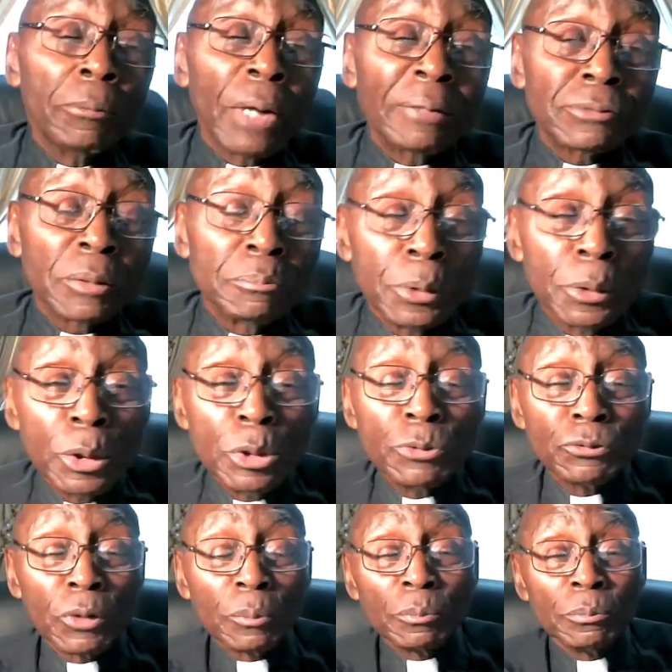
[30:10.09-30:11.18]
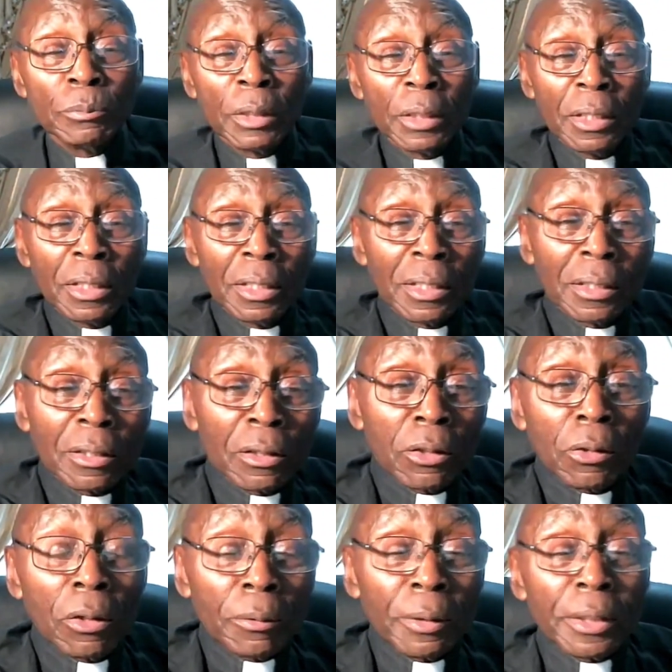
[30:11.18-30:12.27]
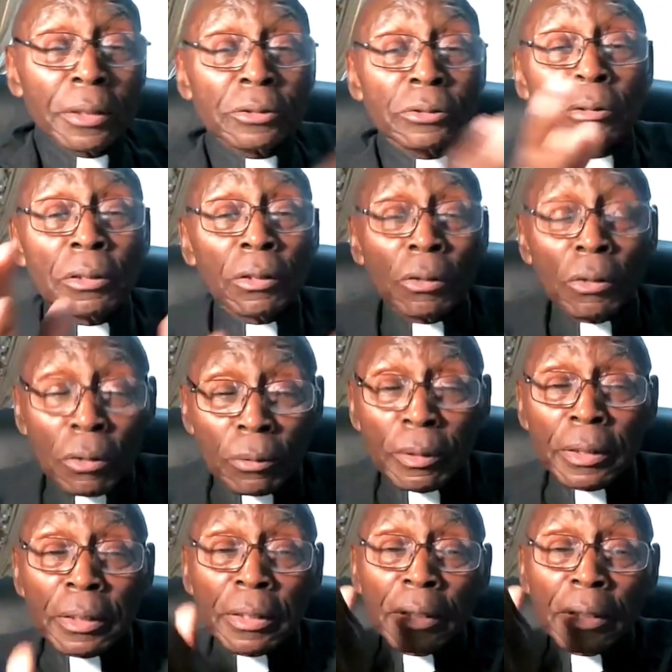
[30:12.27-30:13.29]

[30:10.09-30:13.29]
We have to move from glory to glory